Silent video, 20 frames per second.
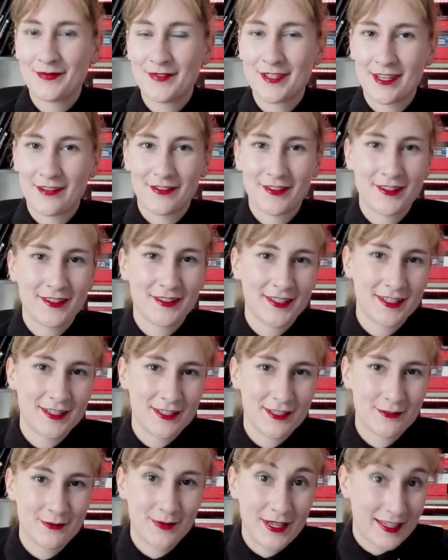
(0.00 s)
definitely
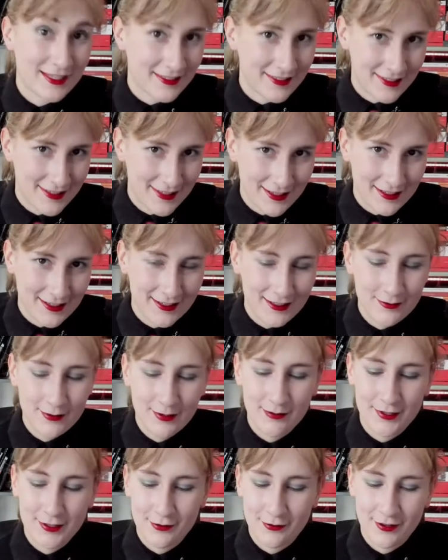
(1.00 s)
to be considered
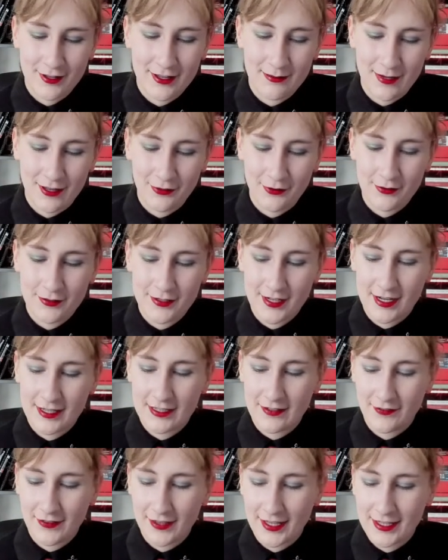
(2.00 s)
when we're talking about those
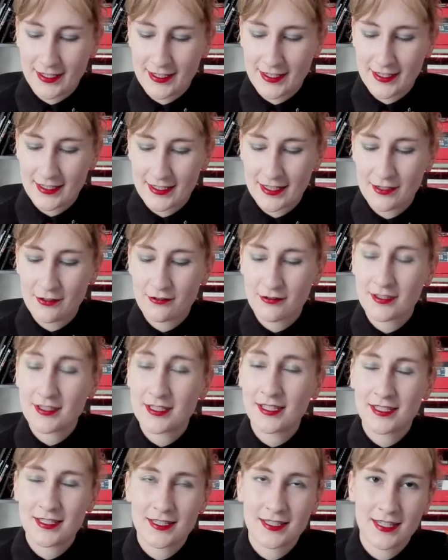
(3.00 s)
kinds of things. And it's
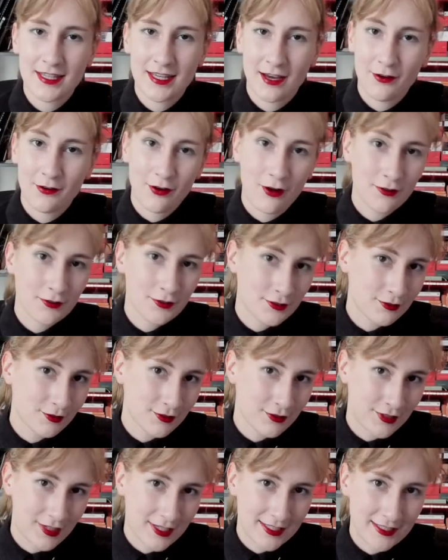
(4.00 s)
interesting to see how
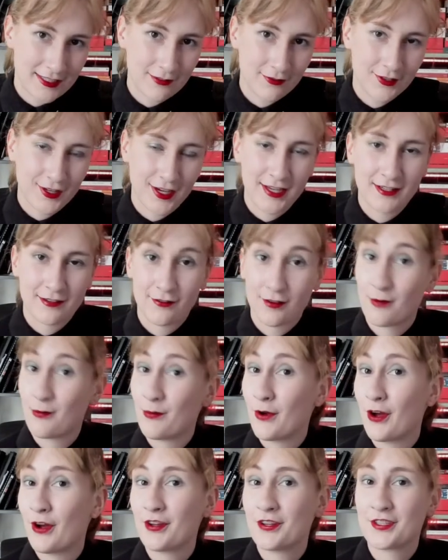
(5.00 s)
cultural trends have kind of
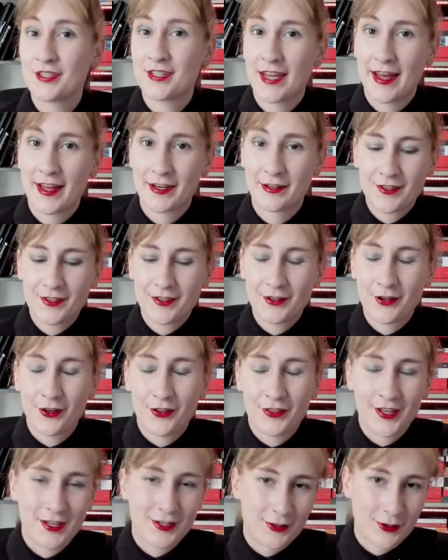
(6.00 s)
emerged out of
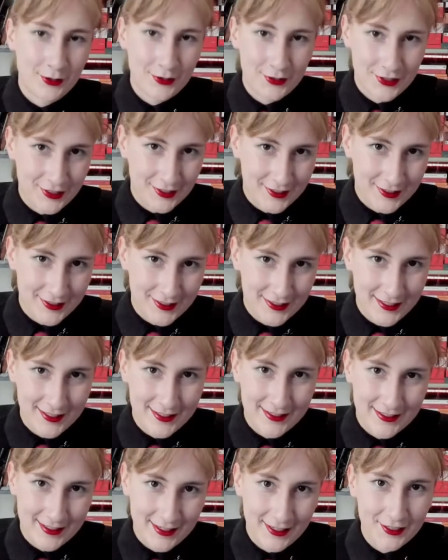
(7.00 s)
Gothic notions
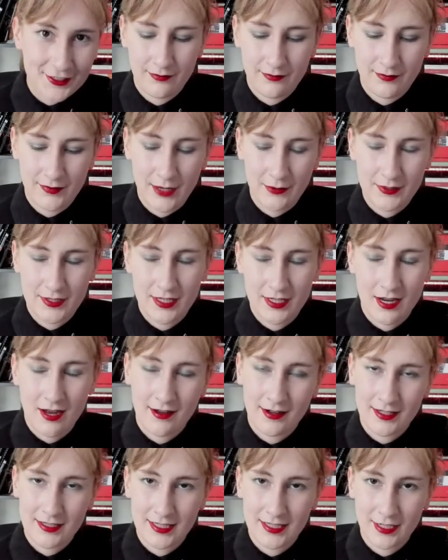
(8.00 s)
and such. There was an
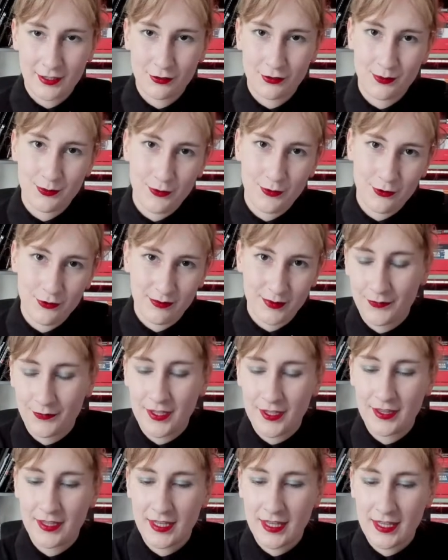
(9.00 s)
architectural
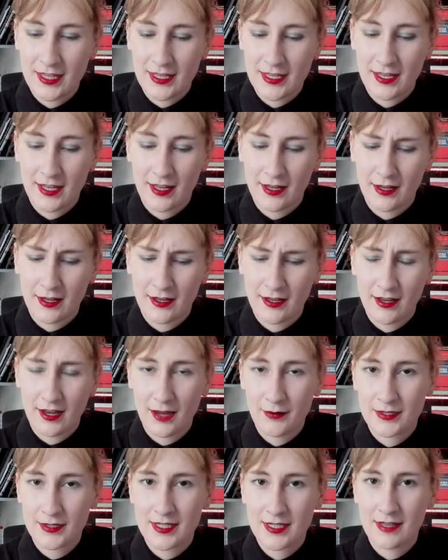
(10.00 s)
movement in the, uh,
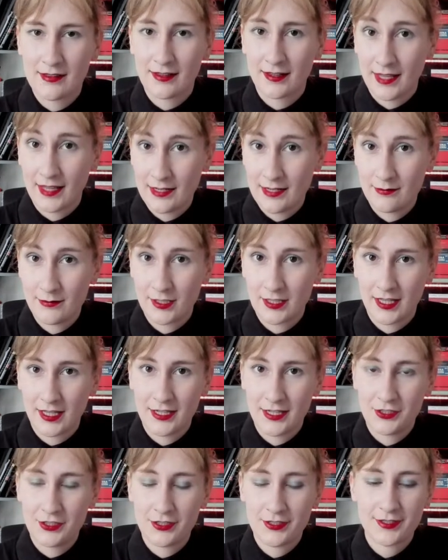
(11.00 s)
I would say, the late Middle
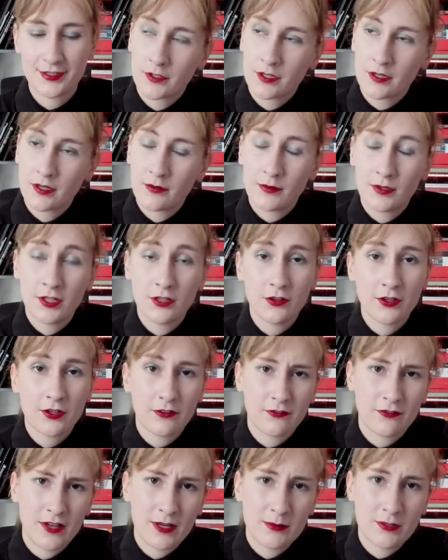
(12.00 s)
Ages churches. You look
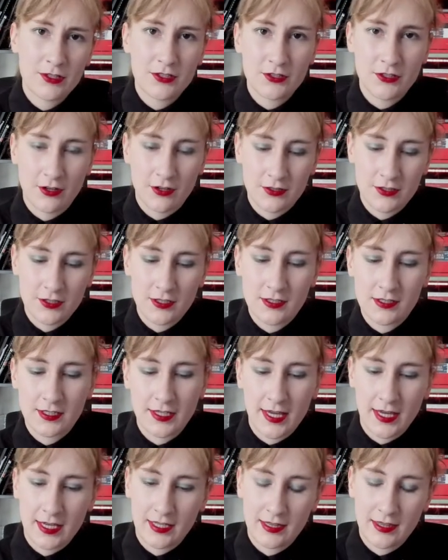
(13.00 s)
at famous churches
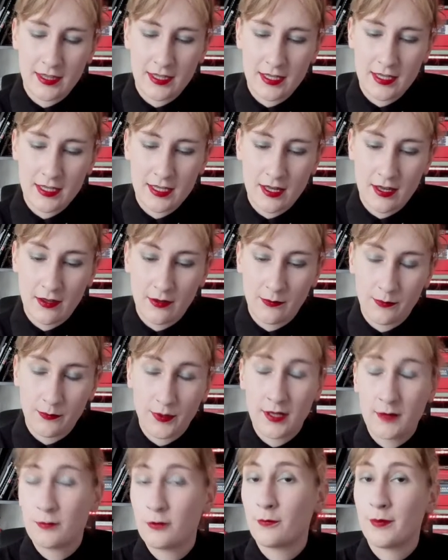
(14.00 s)
like the um,
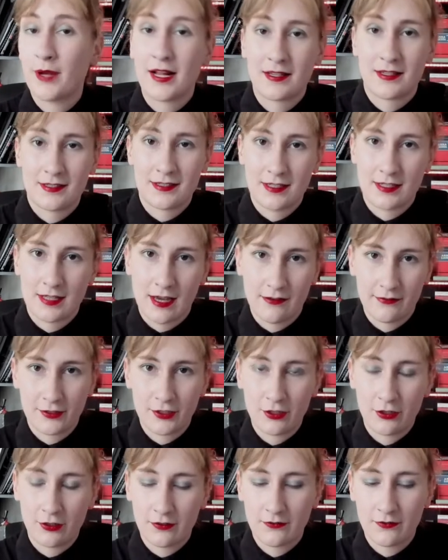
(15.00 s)
Papal Palace in
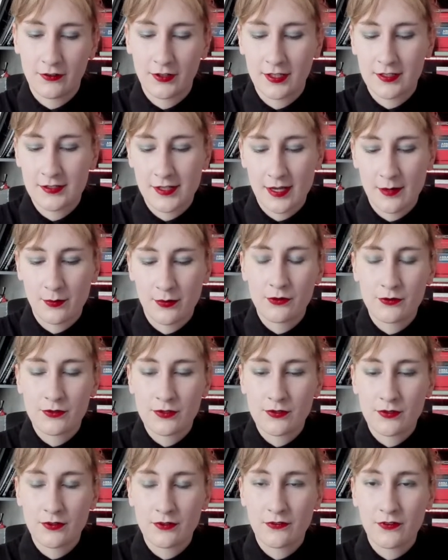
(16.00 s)
Avignon, for example,
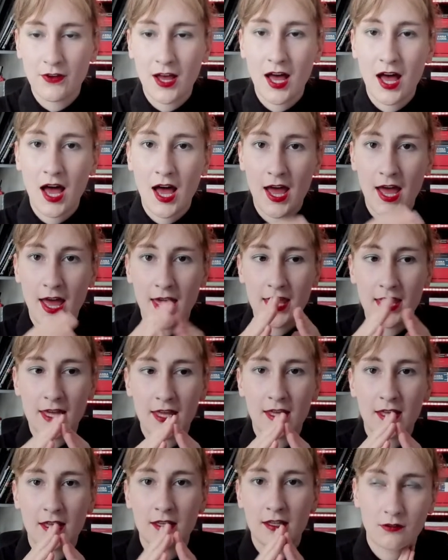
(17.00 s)
sort of
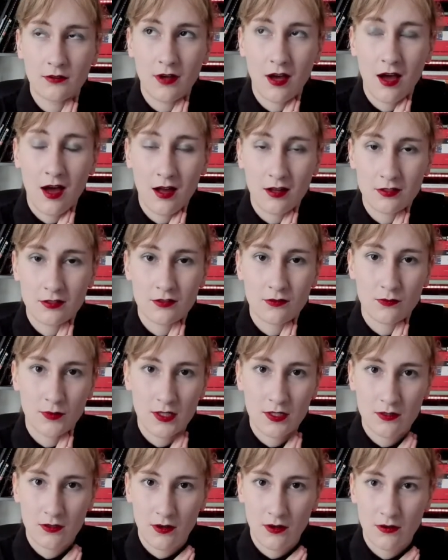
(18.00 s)
high arched
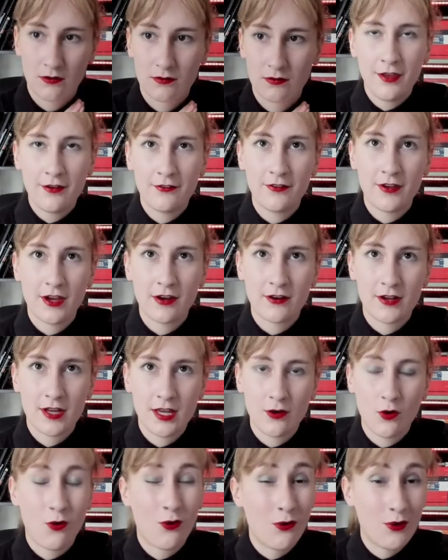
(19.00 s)
windows,
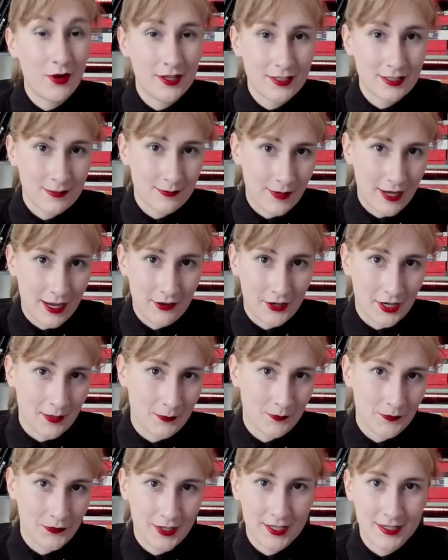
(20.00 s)
very awe
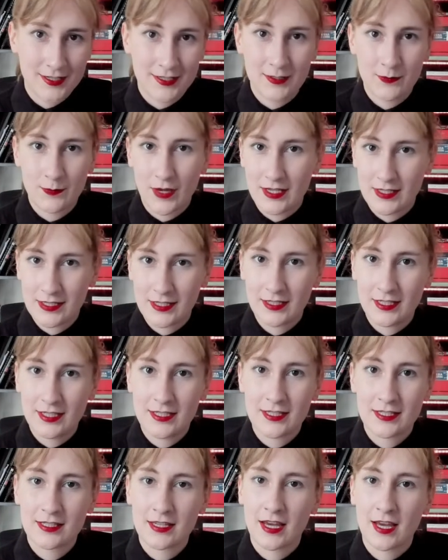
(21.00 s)
inspiring, and is basically
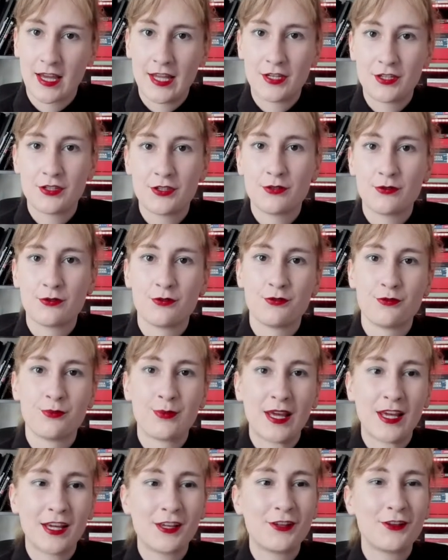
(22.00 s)
designed to
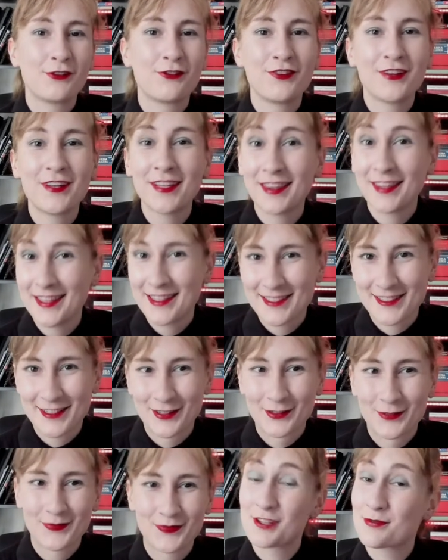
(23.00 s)
make you feel
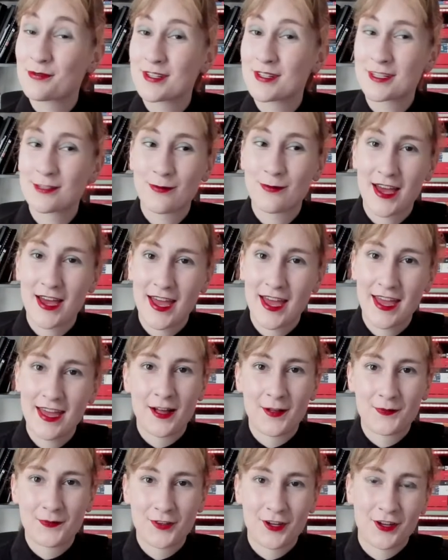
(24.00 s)
little, which is why
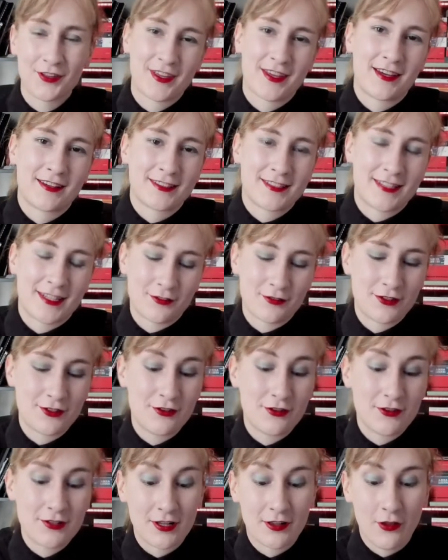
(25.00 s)
um, Gothic architecture
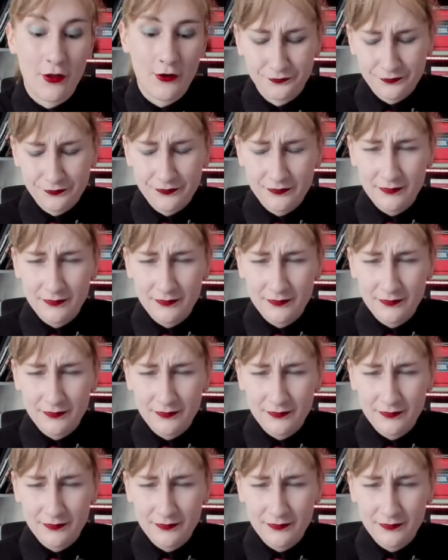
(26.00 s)
is used a lot